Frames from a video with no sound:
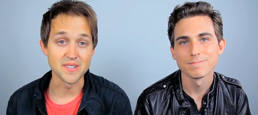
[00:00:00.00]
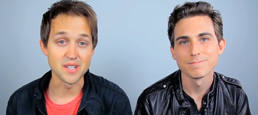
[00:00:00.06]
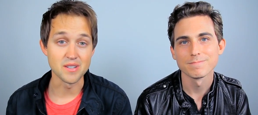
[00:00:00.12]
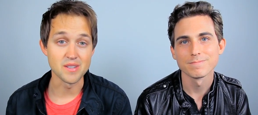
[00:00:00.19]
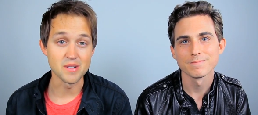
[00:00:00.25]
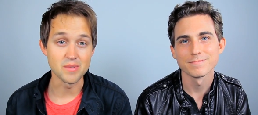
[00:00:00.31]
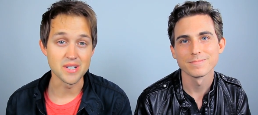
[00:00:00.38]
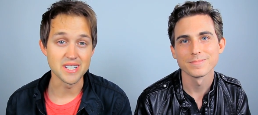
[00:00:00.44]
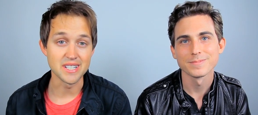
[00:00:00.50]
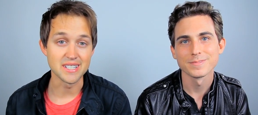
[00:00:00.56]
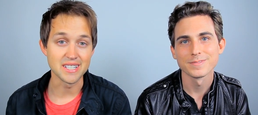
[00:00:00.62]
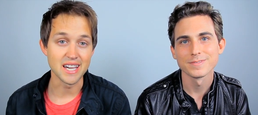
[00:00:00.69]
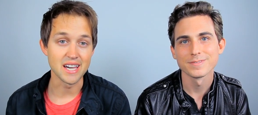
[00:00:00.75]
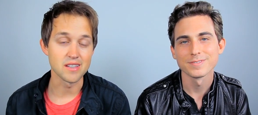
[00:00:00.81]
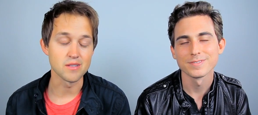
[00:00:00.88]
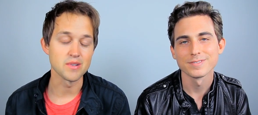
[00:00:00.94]
Speaker 1: video that we did
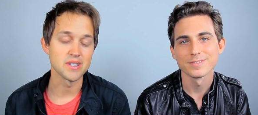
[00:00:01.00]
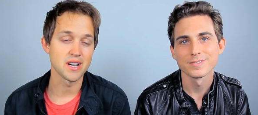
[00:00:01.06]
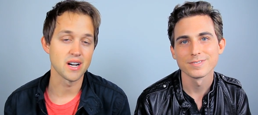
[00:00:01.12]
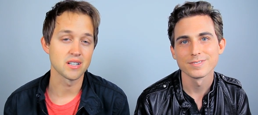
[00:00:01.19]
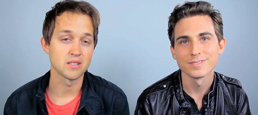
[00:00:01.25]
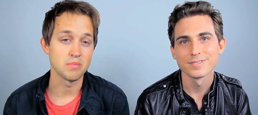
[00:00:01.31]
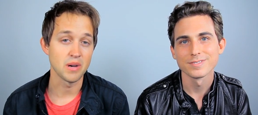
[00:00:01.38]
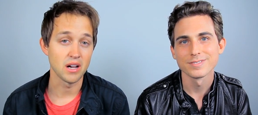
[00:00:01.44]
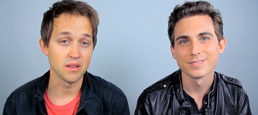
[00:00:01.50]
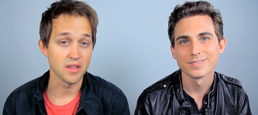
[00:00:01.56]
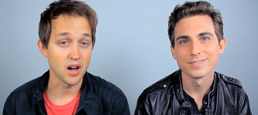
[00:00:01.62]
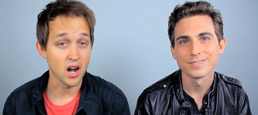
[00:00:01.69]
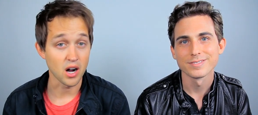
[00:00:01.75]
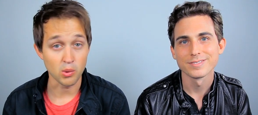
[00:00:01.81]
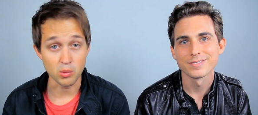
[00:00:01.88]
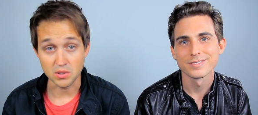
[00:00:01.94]
together, we talked about the
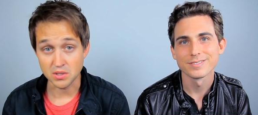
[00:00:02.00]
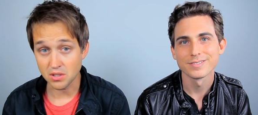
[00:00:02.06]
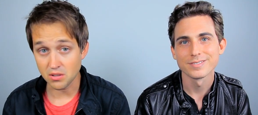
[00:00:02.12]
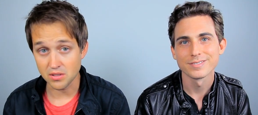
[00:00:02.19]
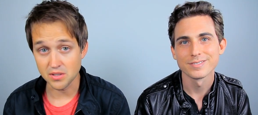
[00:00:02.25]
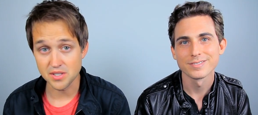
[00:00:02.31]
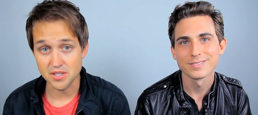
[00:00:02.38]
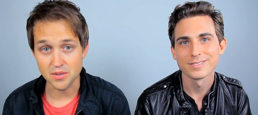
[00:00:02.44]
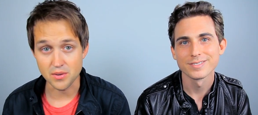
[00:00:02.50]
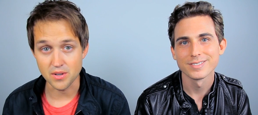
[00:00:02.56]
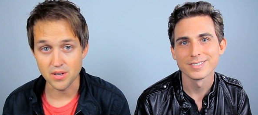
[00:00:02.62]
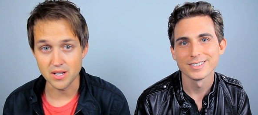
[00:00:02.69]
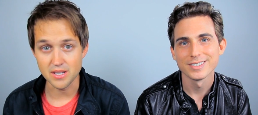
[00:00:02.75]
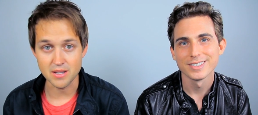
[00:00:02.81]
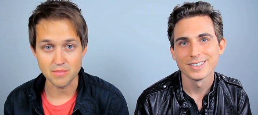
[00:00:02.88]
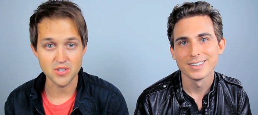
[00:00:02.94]
awkward girl
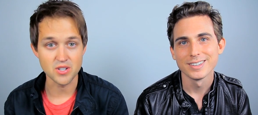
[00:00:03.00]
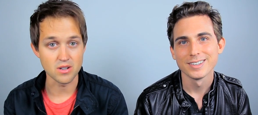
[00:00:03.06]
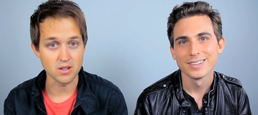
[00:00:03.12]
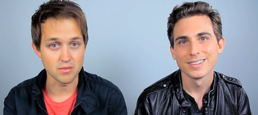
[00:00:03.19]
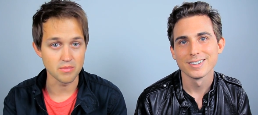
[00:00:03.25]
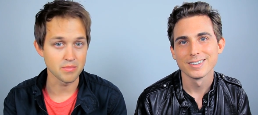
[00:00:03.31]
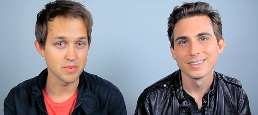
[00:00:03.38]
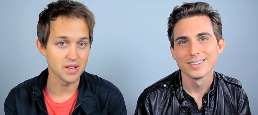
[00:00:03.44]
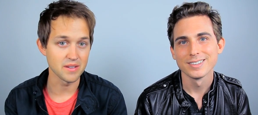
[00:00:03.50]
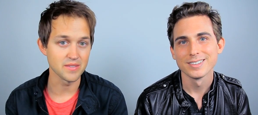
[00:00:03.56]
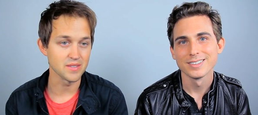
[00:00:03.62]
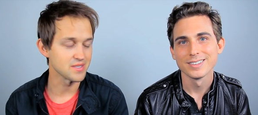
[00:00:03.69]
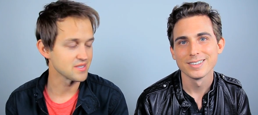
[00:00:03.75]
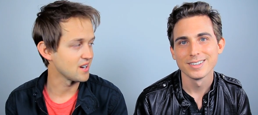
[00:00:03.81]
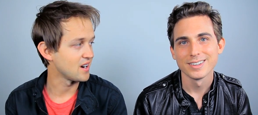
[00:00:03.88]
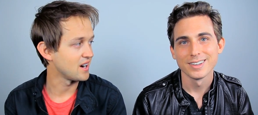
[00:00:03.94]
stories. I'm sure many of
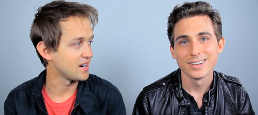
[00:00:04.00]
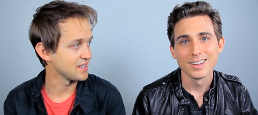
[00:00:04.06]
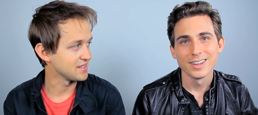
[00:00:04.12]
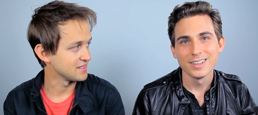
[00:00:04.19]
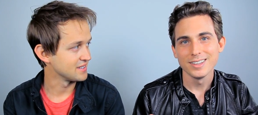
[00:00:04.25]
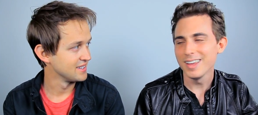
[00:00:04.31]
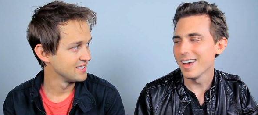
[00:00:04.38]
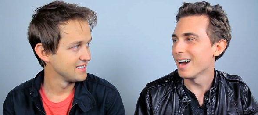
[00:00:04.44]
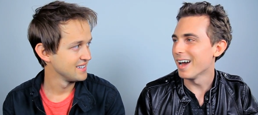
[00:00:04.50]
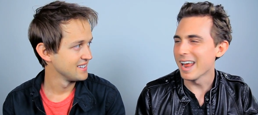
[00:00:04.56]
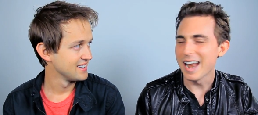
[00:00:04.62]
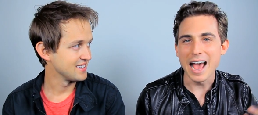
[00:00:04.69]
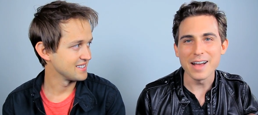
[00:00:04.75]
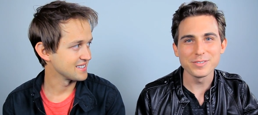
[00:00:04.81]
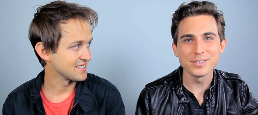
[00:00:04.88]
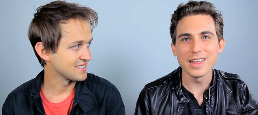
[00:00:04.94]
you saw it. And
Speaker 2: yeah,
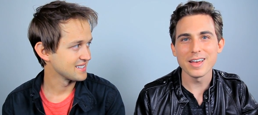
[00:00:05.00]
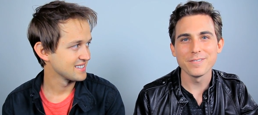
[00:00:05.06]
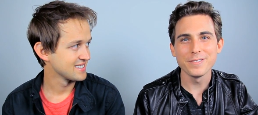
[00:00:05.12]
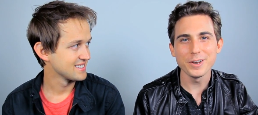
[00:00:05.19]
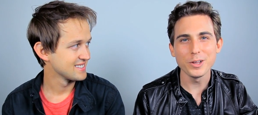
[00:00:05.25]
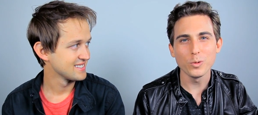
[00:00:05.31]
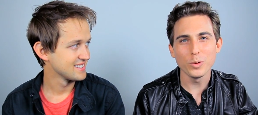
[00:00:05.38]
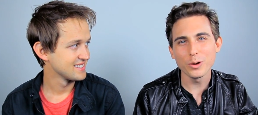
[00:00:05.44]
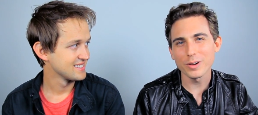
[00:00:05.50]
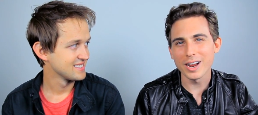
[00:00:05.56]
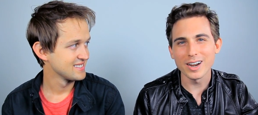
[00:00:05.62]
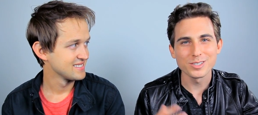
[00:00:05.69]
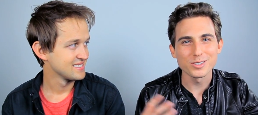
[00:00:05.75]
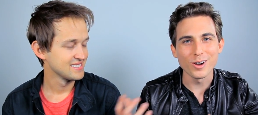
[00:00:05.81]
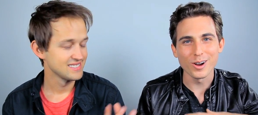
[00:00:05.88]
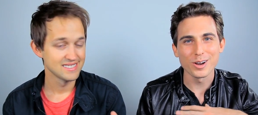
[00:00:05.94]
and after that video, we were
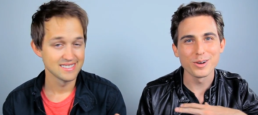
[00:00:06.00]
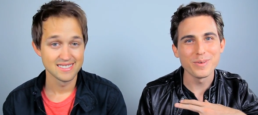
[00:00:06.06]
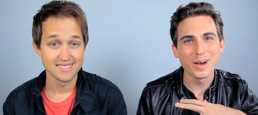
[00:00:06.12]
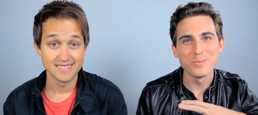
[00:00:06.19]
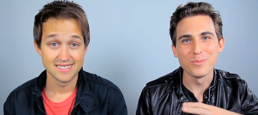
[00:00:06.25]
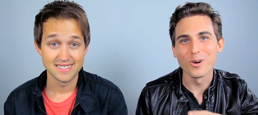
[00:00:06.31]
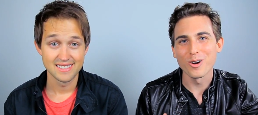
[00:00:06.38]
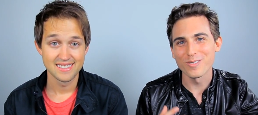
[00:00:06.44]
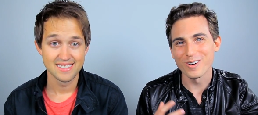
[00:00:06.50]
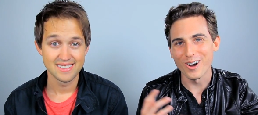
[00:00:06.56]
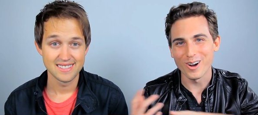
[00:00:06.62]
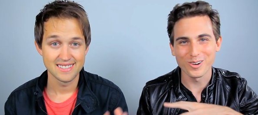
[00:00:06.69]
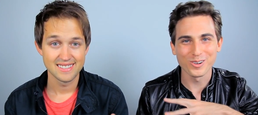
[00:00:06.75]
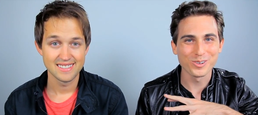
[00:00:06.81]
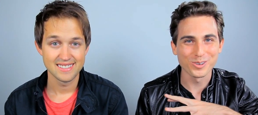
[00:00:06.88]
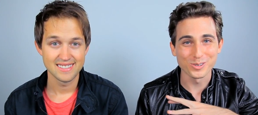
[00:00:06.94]
kind of talking about more of our
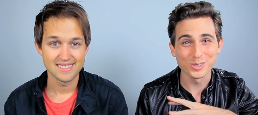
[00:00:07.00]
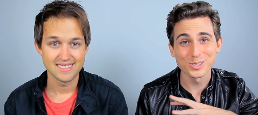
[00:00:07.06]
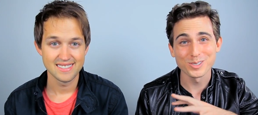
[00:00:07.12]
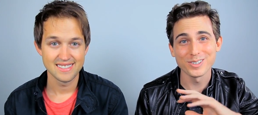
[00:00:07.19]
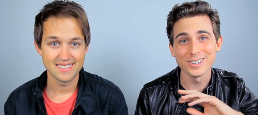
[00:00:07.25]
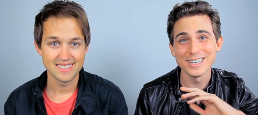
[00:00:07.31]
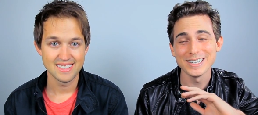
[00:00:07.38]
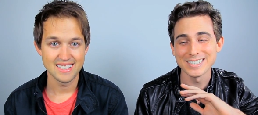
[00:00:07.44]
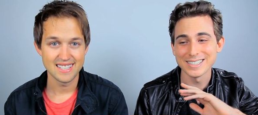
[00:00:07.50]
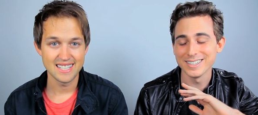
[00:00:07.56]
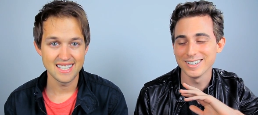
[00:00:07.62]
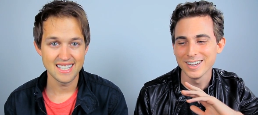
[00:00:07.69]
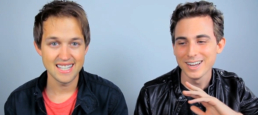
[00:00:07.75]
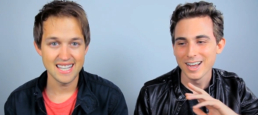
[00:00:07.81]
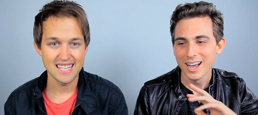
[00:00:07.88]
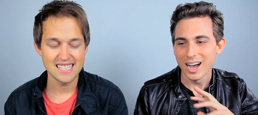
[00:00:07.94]
awkward girl stories,
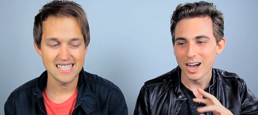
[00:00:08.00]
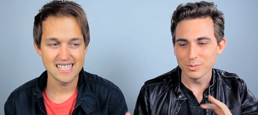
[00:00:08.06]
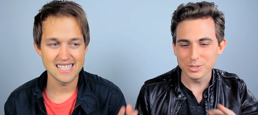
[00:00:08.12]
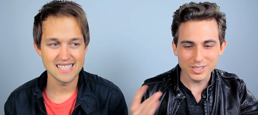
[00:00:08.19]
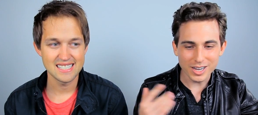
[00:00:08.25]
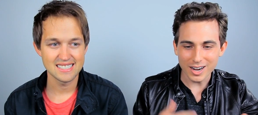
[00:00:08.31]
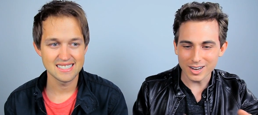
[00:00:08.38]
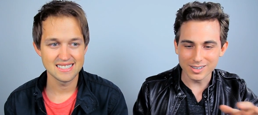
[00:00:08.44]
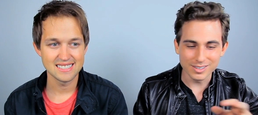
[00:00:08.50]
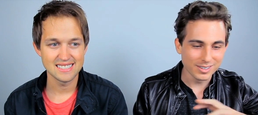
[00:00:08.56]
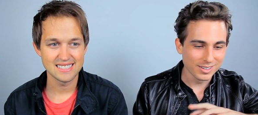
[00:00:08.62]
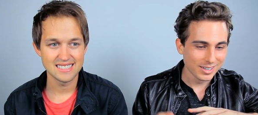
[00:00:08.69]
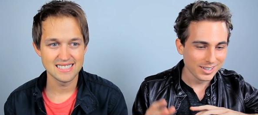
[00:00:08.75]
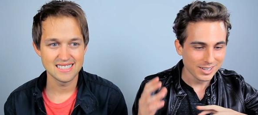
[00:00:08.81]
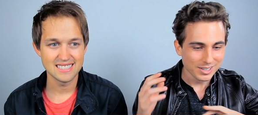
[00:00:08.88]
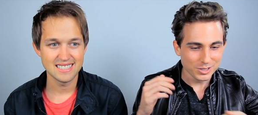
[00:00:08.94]
and I'm just kind
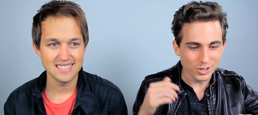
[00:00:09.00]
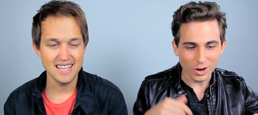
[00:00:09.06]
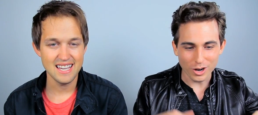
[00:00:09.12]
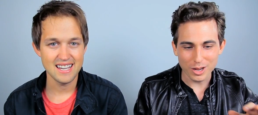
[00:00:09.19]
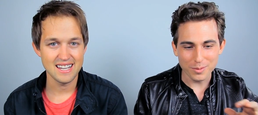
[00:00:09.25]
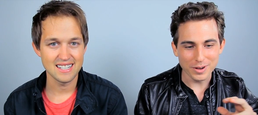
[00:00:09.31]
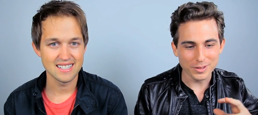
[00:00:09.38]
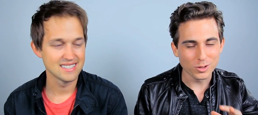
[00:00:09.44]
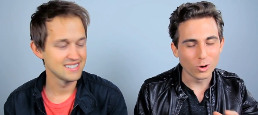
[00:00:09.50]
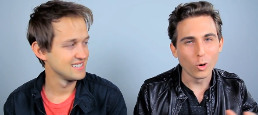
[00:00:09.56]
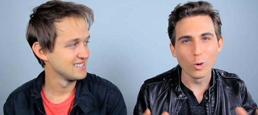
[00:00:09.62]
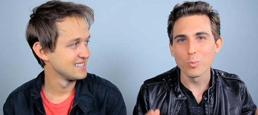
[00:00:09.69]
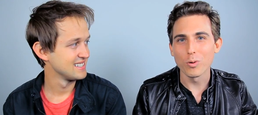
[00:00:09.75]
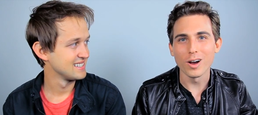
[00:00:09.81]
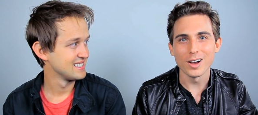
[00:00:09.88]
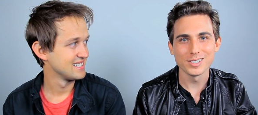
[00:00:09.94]
of talking about the
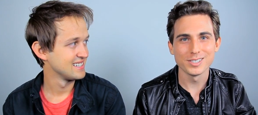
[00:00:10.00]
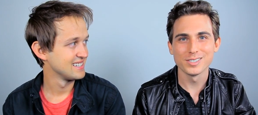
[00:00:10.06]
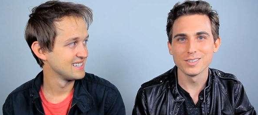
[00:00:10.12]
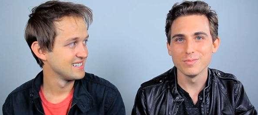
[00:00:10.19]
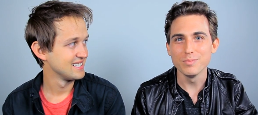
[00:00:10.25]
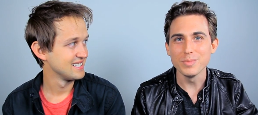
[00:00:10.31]
whole process